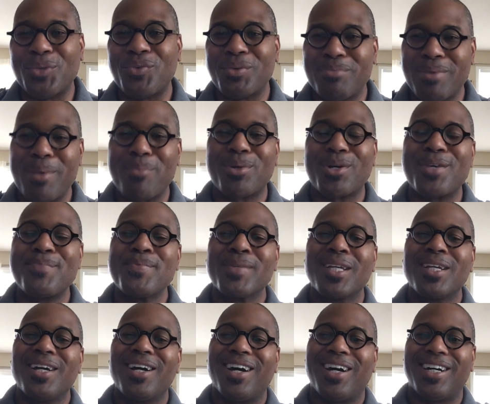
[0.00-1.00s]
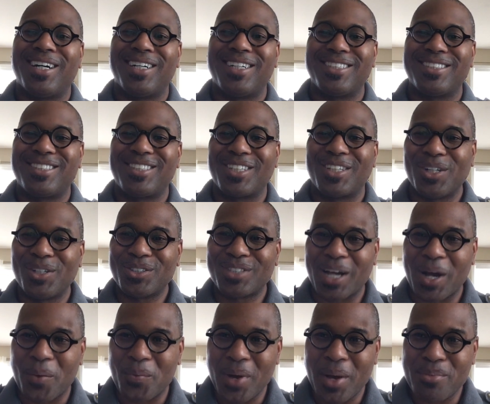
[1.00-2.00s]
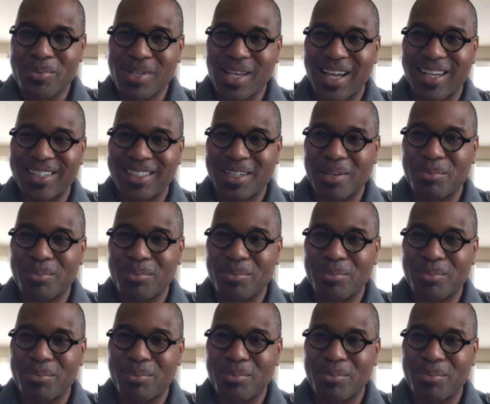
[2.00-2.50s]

Remember uh, to go to our website,